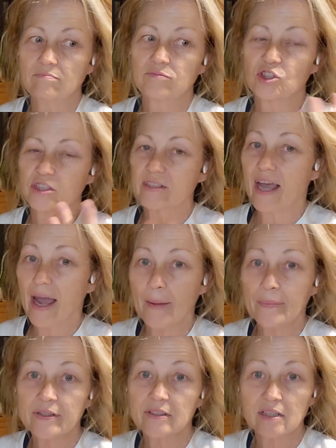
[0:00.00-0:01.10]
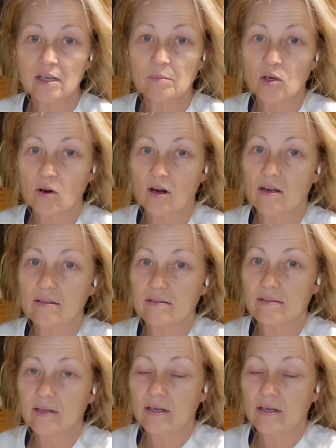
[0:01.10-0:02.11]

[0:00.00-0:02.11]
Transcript: just happened to come across,